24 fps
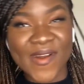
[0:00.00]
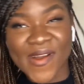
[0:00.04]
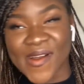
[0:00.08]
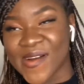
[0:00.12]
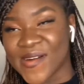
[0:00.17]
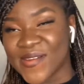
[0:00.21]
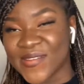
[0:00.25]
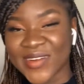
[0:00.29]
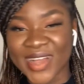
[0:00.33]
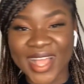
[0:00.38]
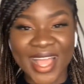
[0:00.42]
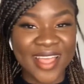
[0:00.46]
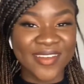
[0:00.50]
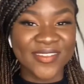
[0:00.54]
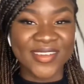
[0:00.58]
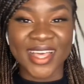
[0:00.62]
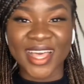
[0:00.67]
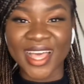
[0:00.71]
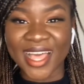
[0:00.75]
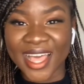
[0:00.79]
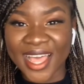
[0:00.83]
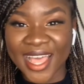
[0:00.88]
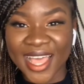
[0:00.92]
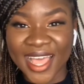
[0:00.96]
whatever.
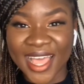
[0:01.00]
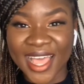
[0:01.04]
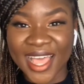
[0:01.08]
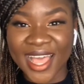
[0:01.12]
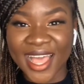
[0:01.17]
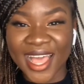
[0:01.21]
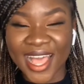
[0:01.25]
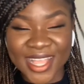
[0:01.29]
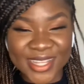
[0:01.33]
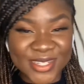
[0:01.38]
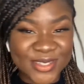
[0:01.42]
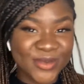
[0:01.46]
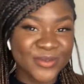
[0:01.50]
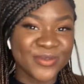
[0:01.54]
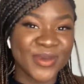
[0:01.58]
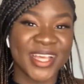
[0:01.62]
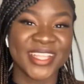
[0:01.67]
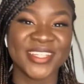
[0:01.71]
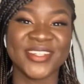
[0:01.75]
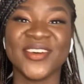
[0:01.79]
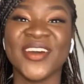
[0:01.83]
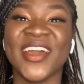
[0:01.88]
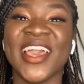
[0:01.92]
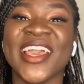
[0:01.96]

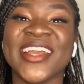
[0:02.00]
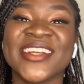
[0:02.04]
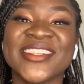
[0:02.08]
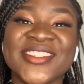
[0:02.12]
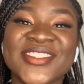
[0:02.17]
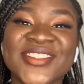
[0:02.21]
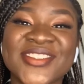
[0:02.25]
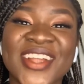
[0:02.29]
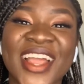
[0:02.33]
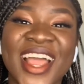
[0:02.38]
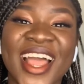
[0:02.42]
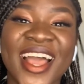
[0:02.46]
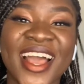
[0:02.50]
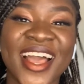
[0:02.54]
Adumado extra.